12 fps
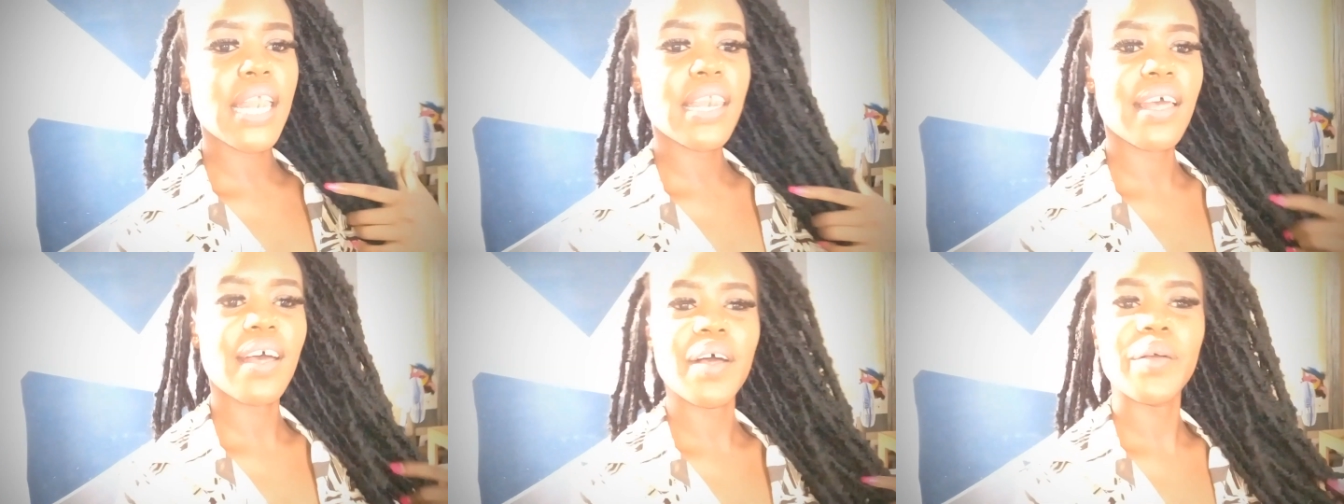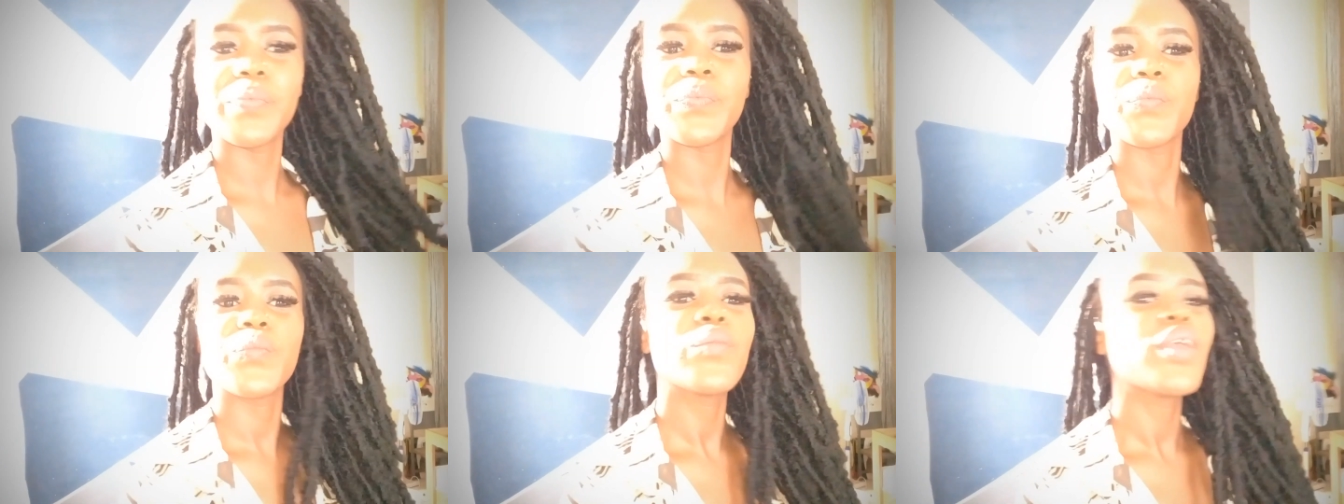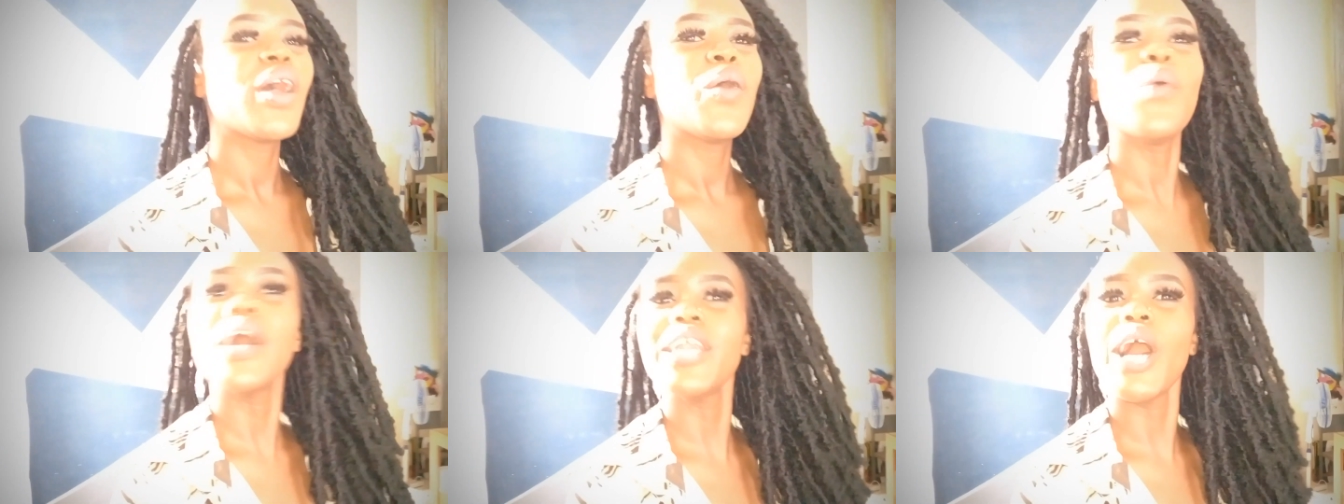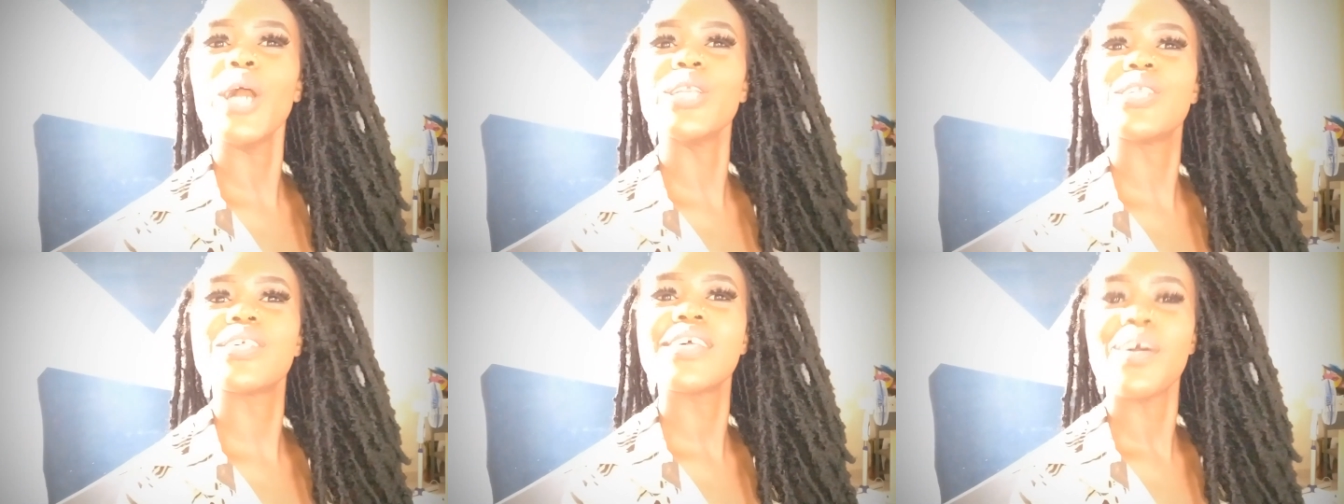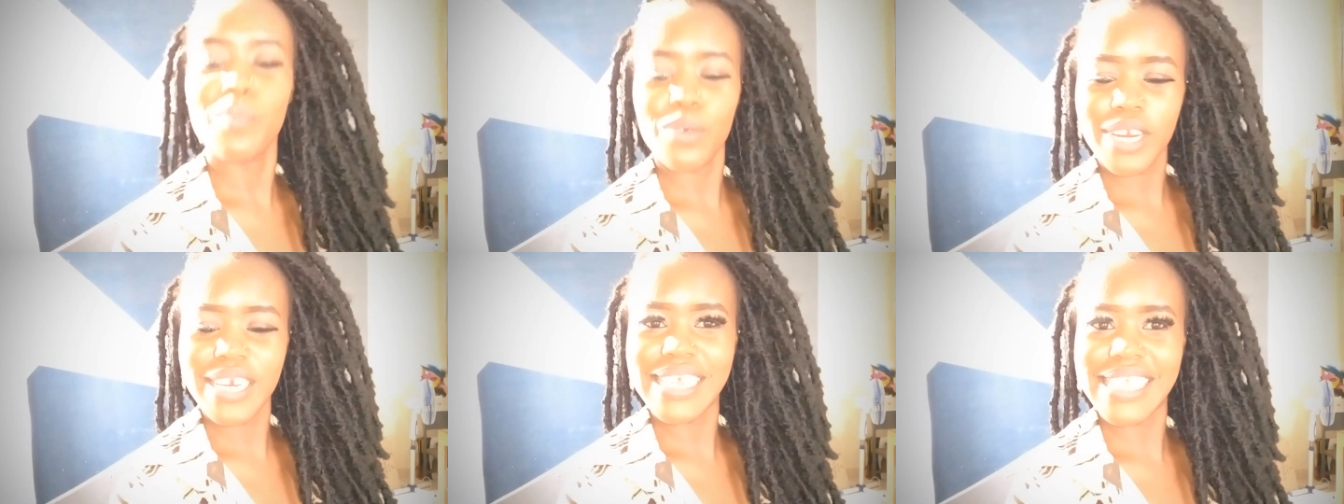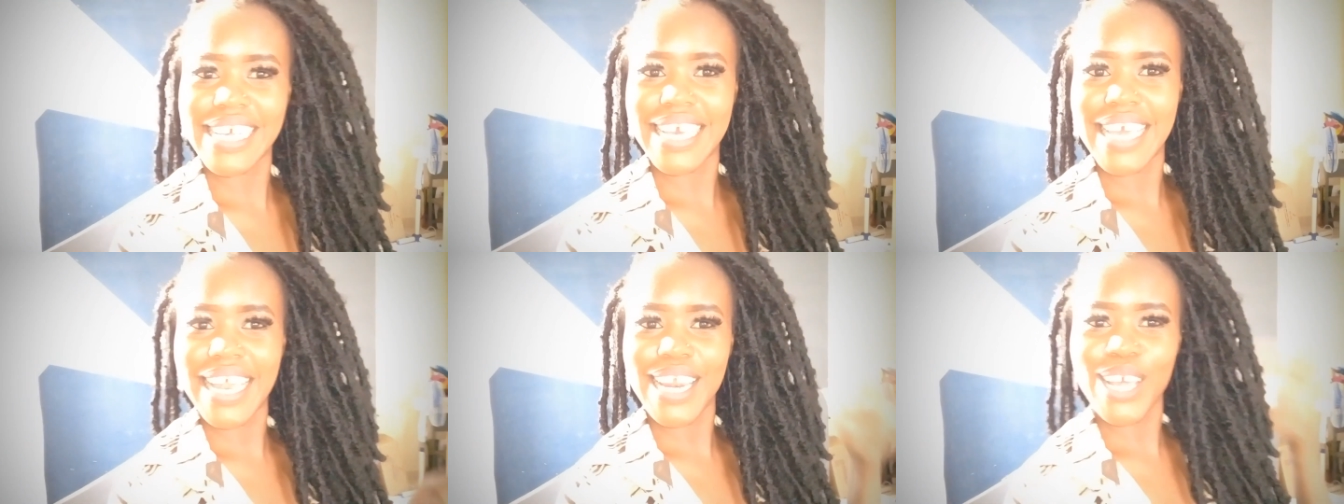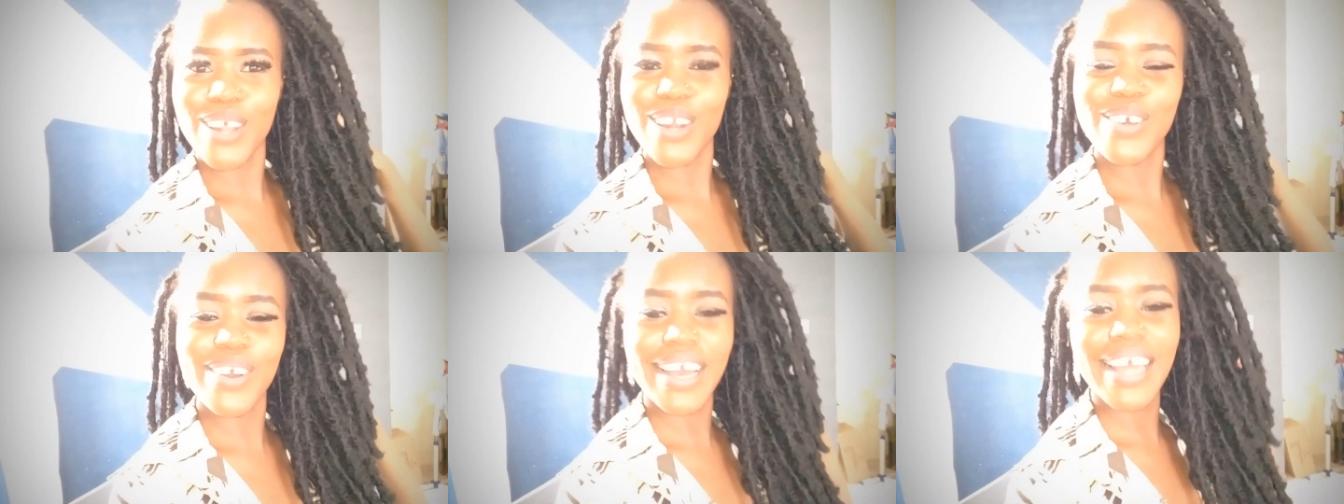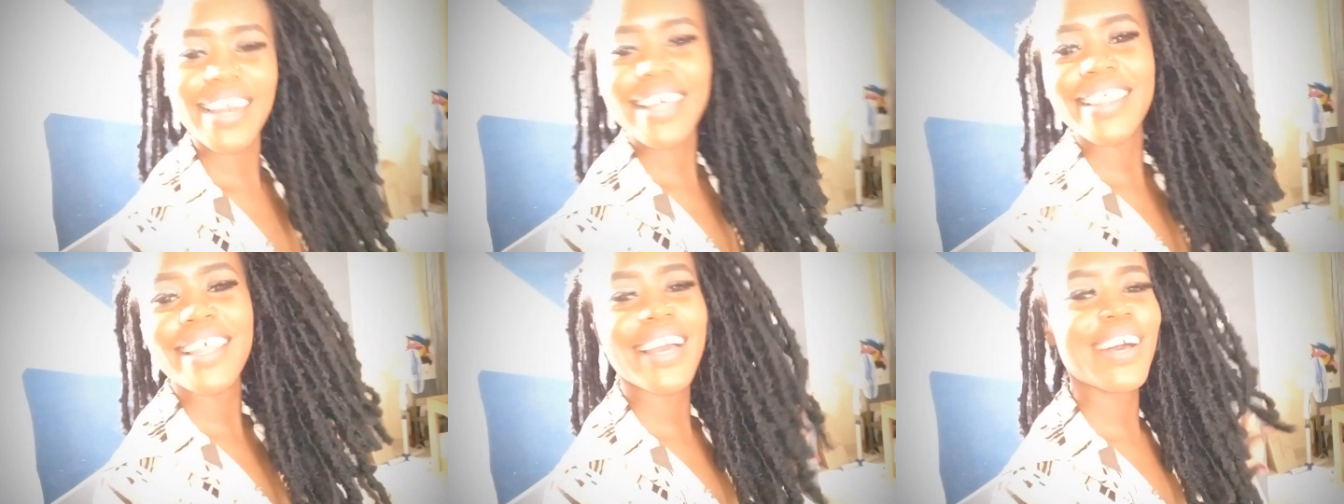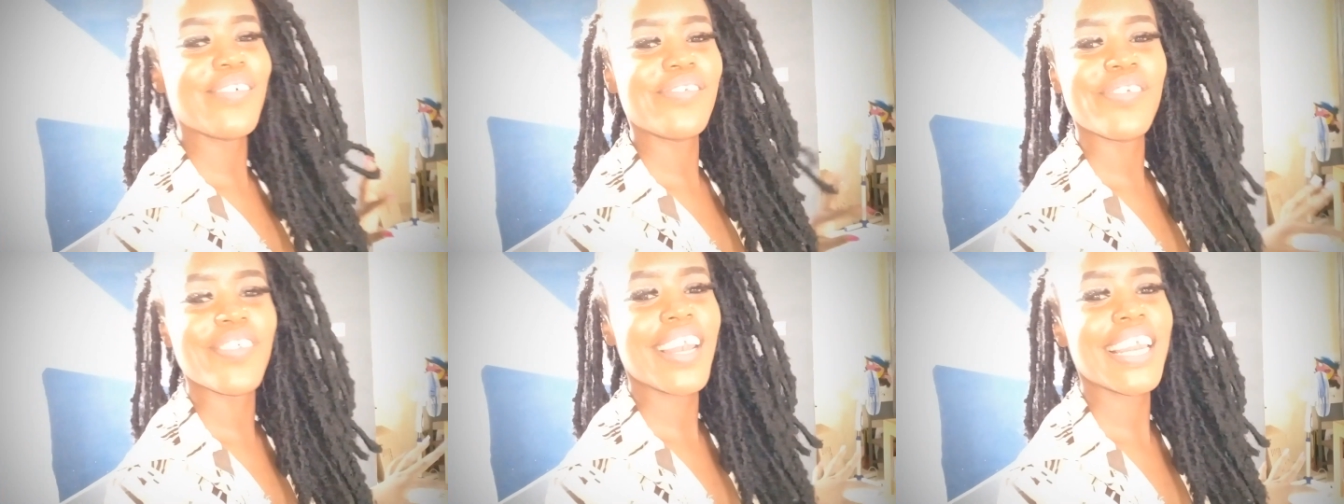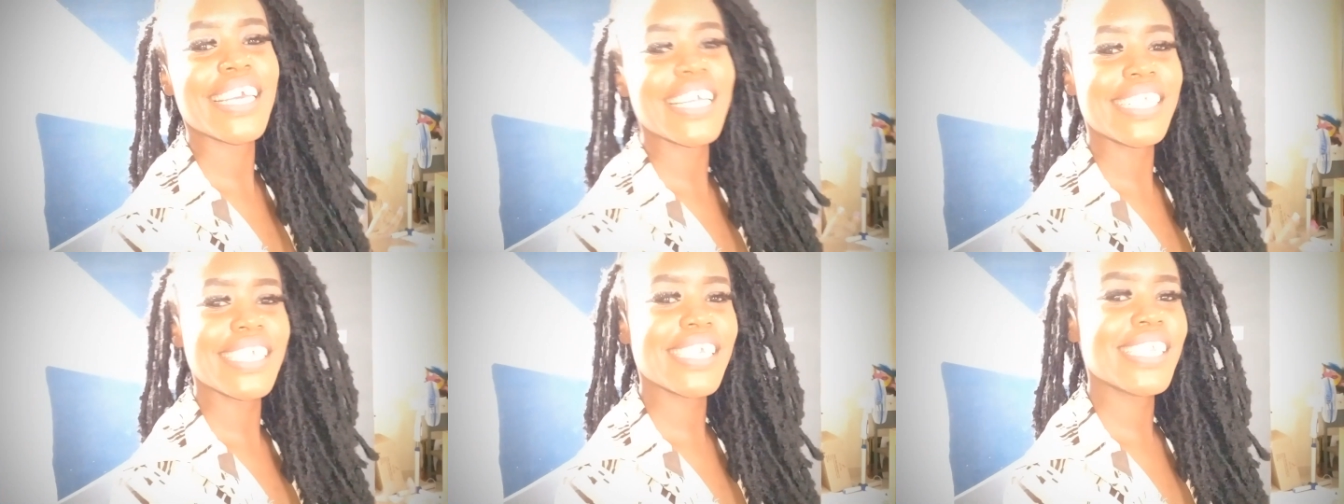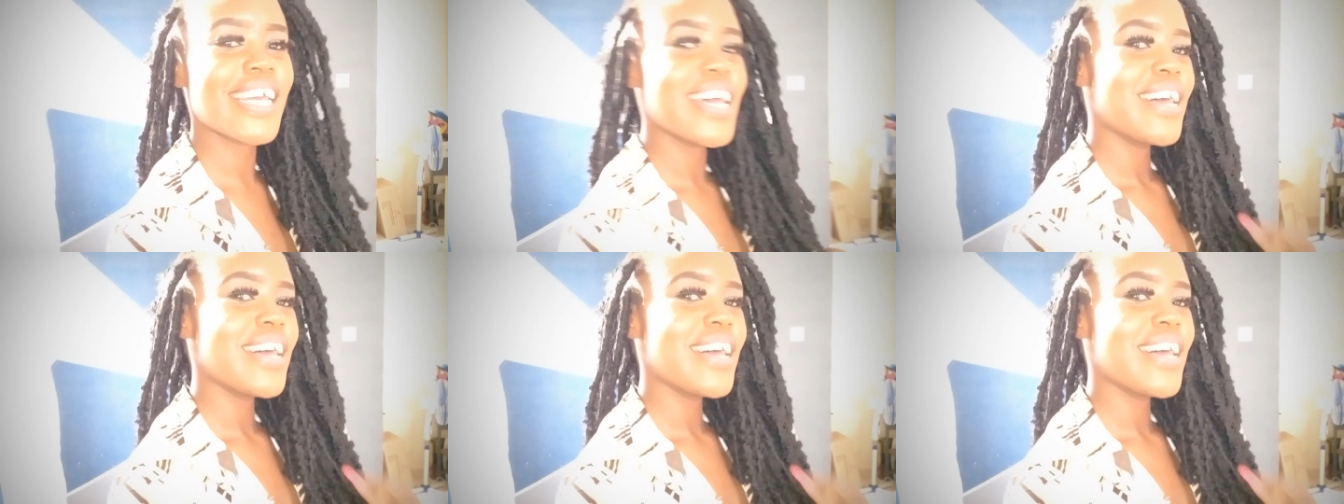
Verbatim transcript: and uh, why not? Bona kill here look and I think I've really killed it.